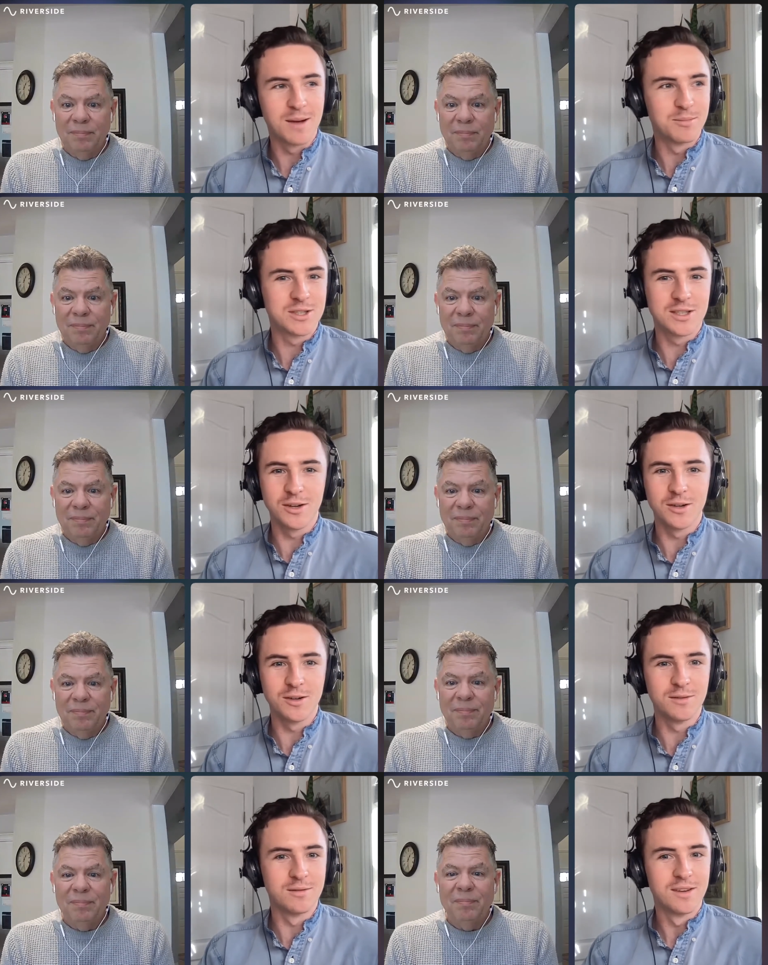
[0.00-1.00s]
Speaker 1: I'm
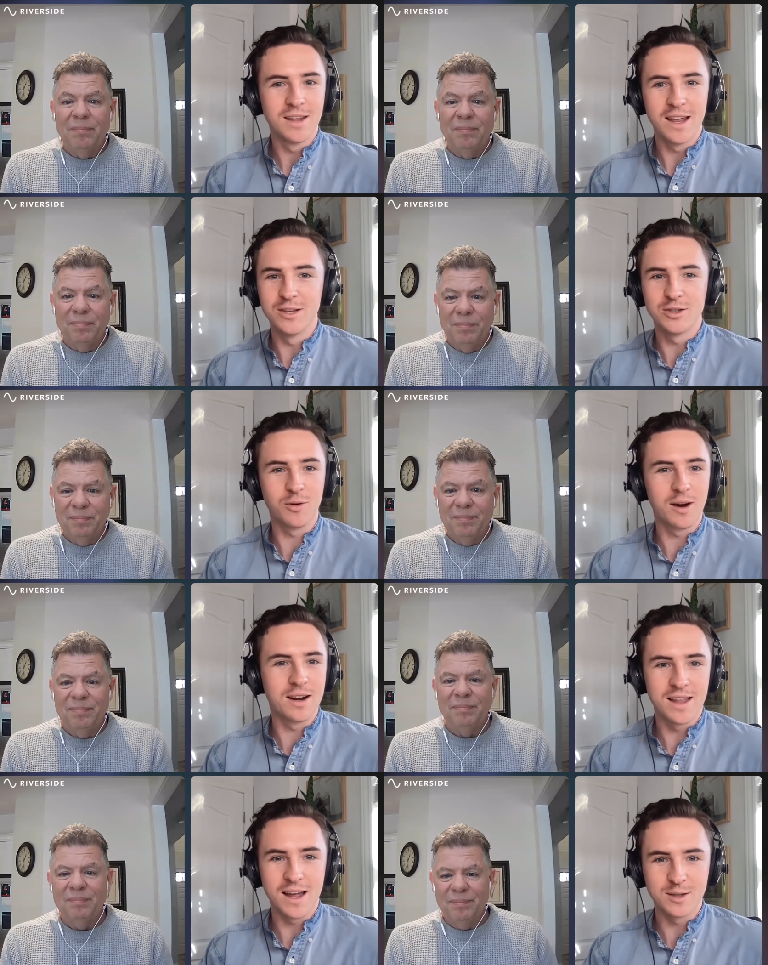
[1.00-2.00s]
still mm.
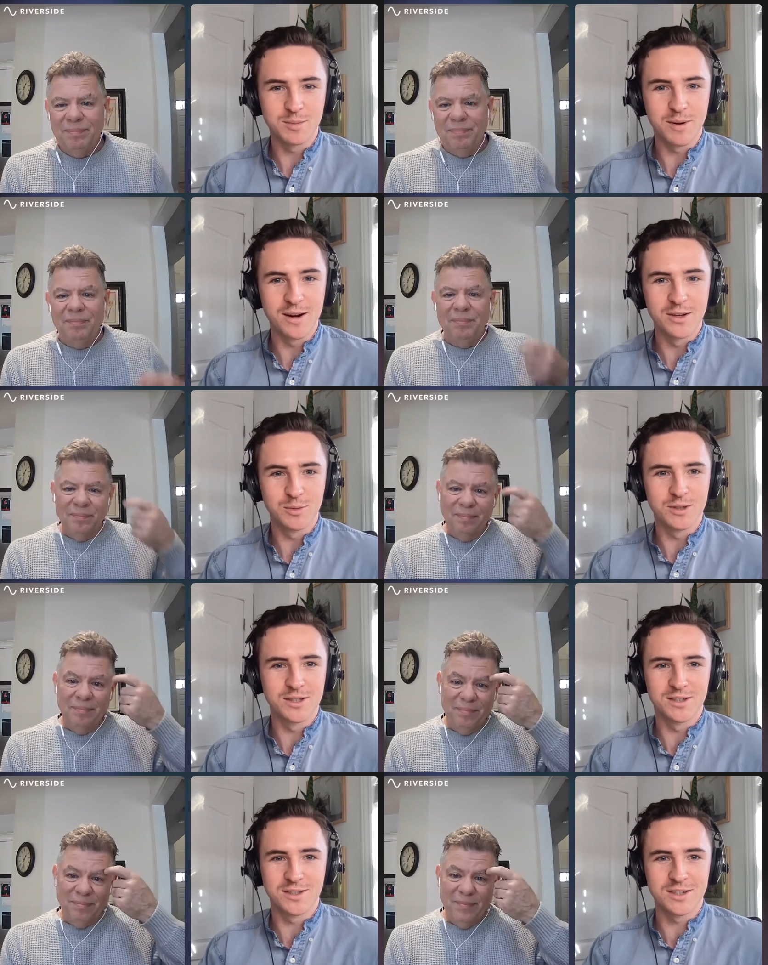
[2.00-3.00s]
integrating that experience, which
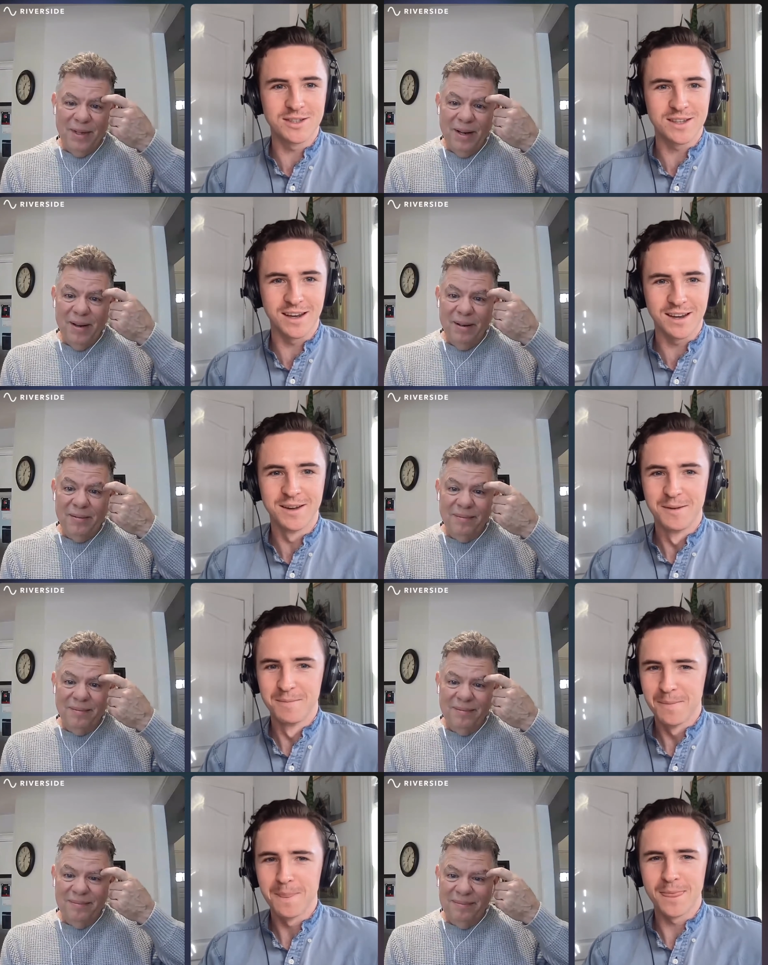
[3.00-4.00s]
is just yeah. like
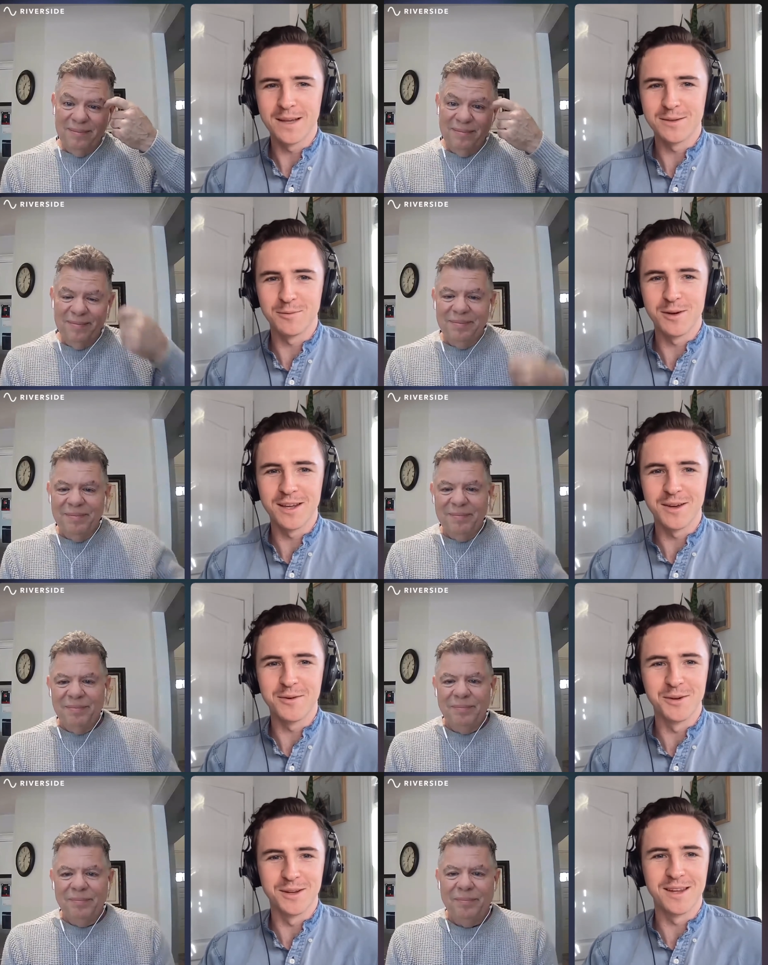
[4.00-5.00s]
it's really
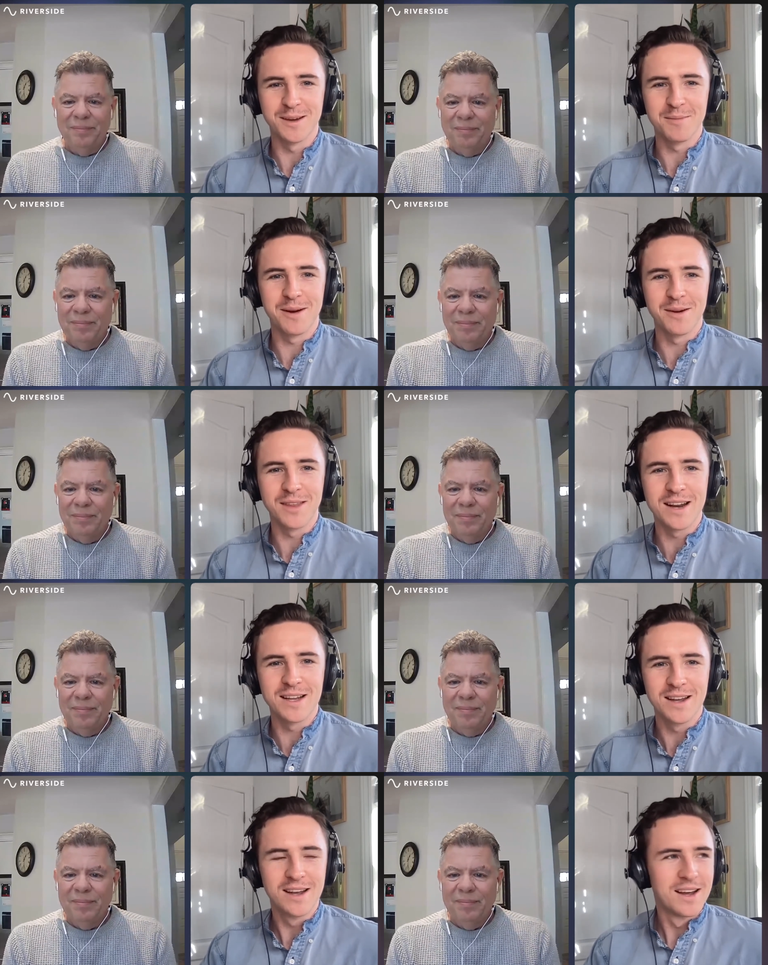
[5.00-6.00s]
cool to think about
Speaker 2: that.
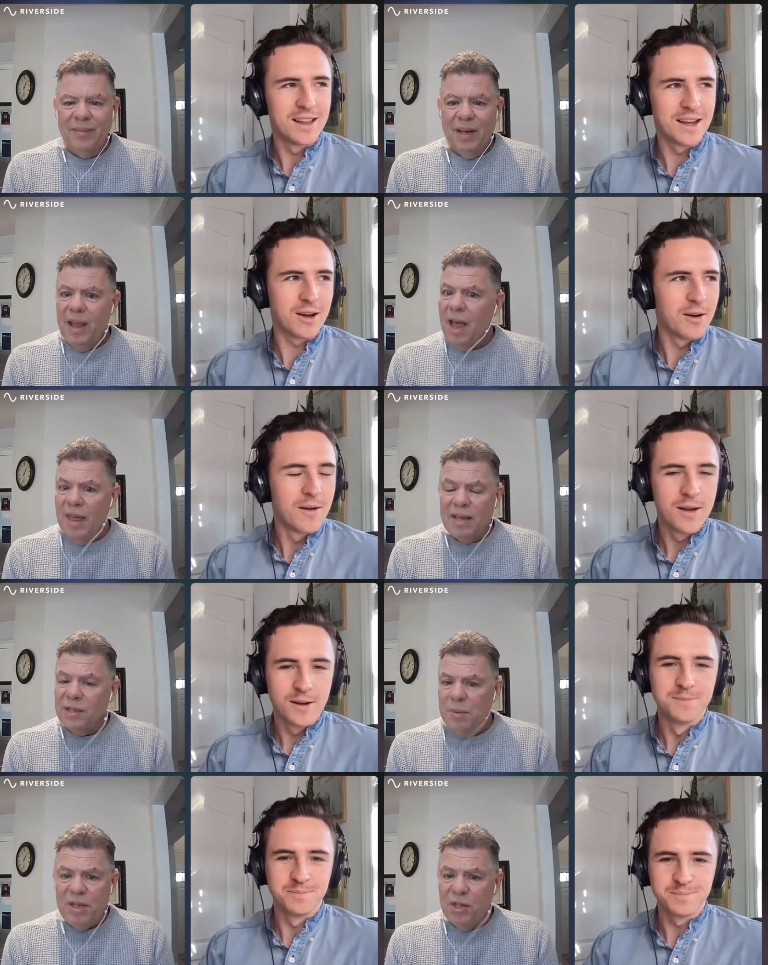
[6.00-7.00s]
It, like, yeah, that's
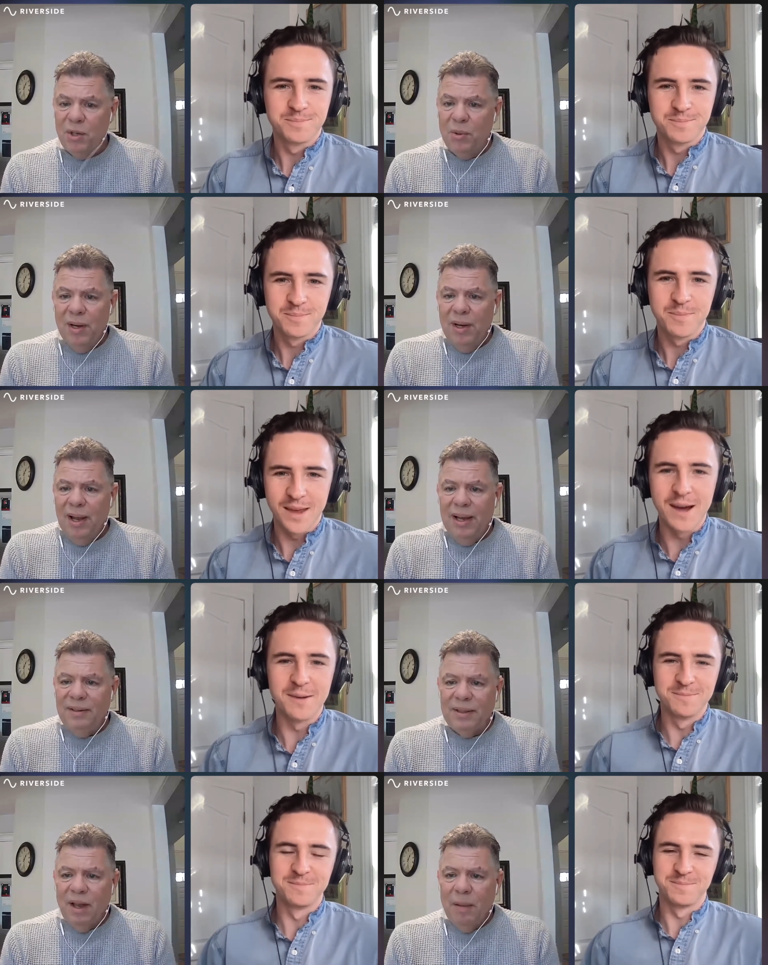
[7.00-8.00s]
me too.
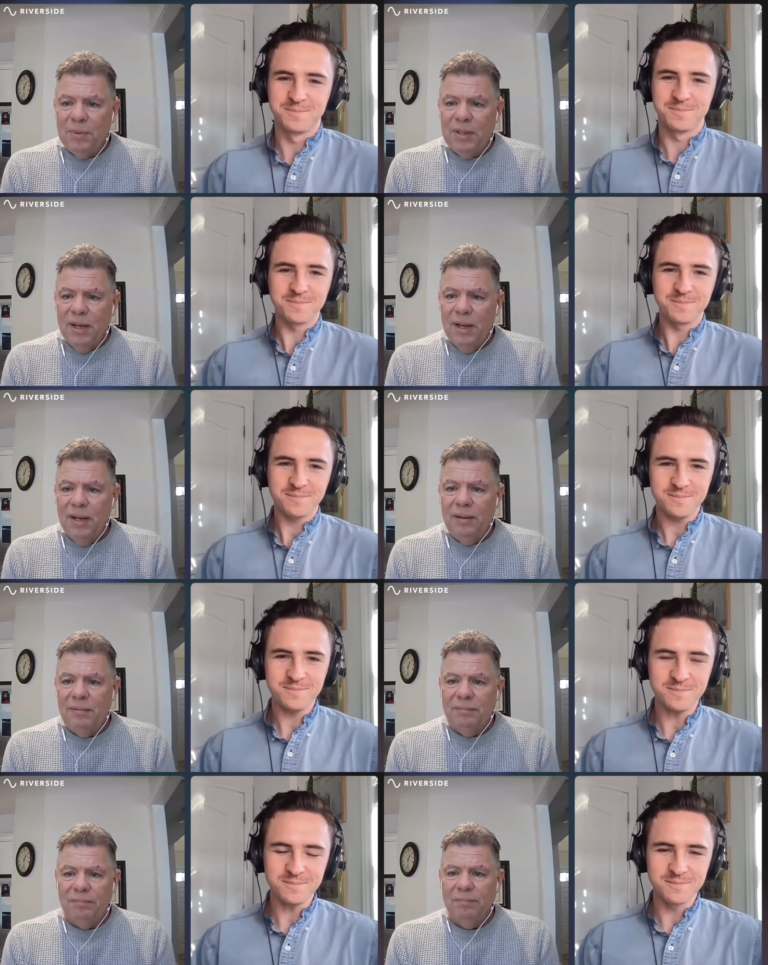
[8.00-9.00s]
I stopped uh,
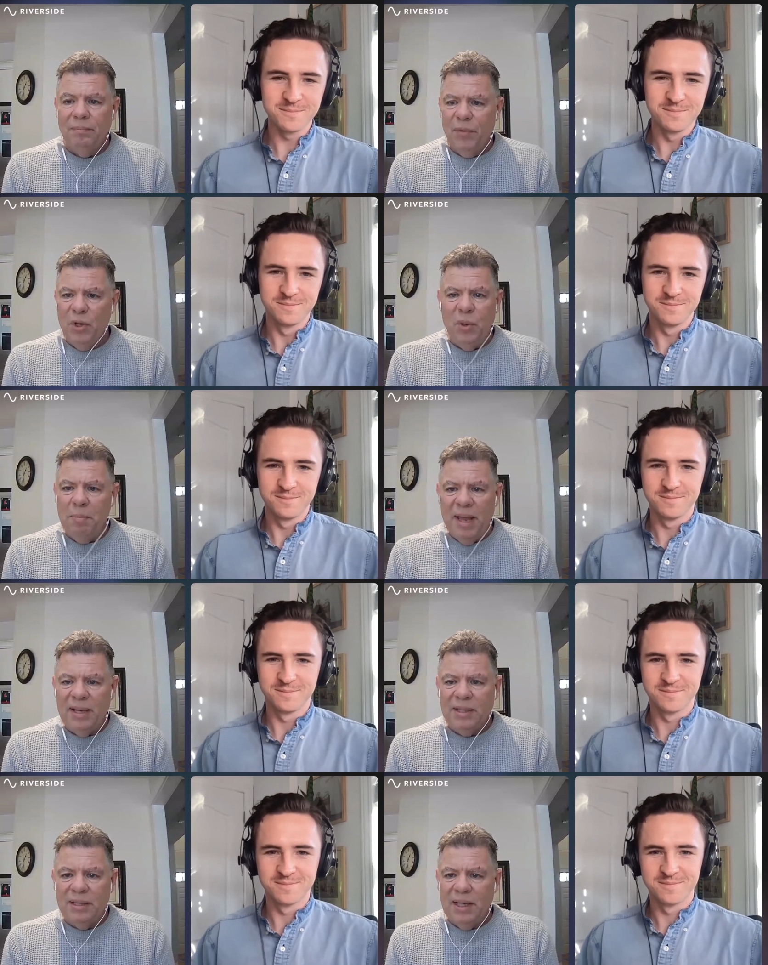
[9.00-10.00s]
doing
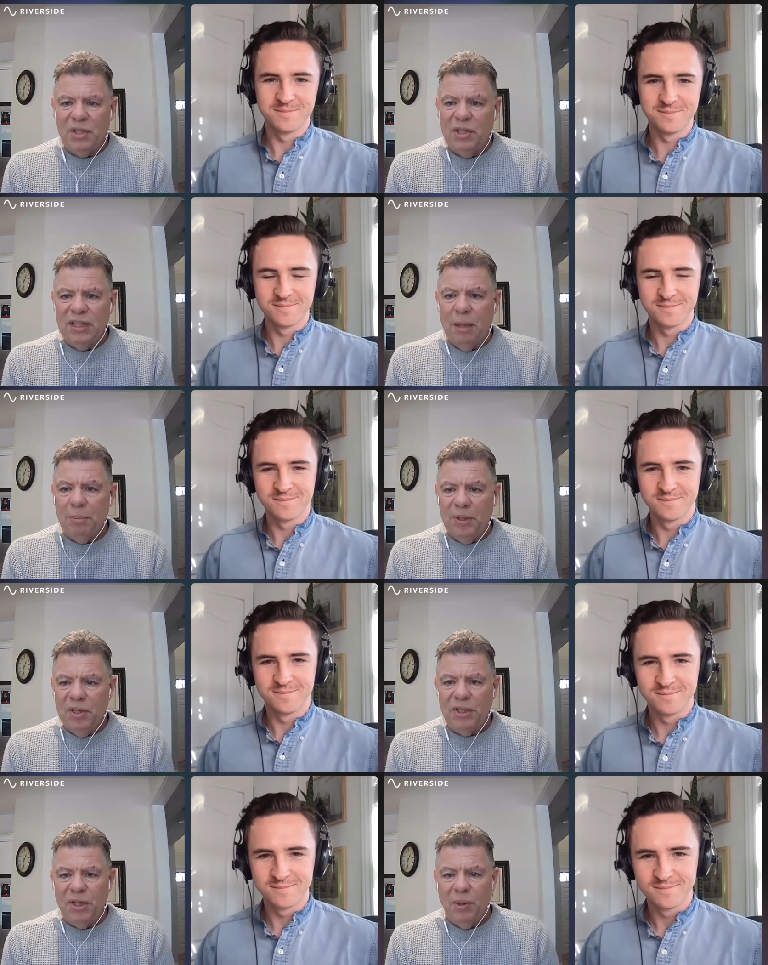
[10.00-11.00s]
medicine sessions a couple
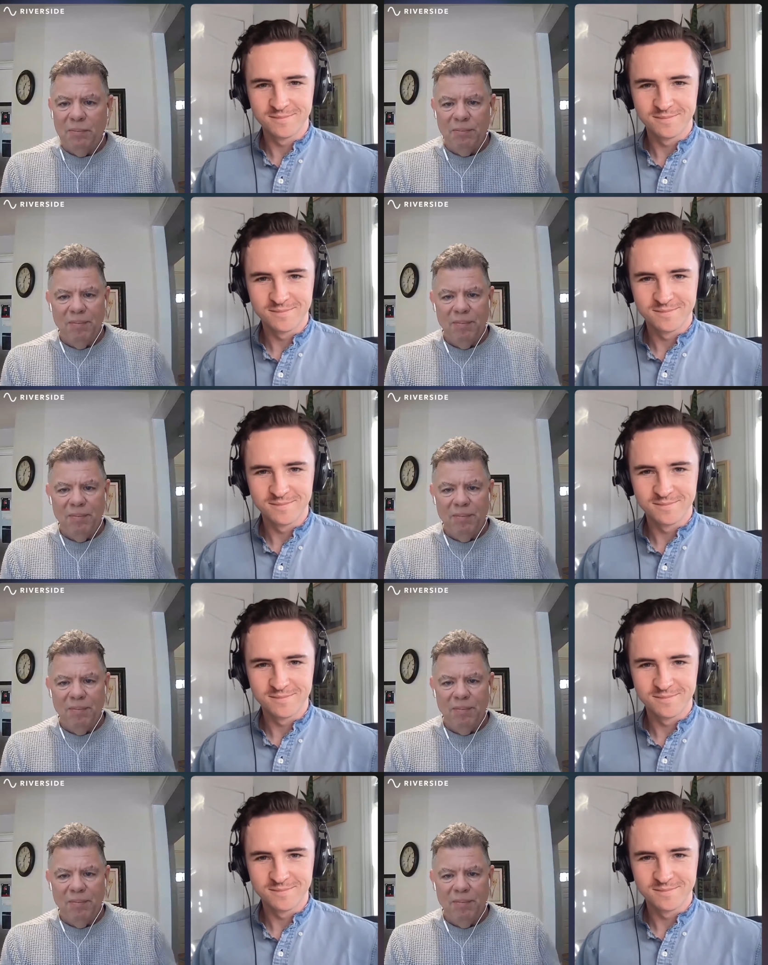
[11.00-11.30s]
years ago.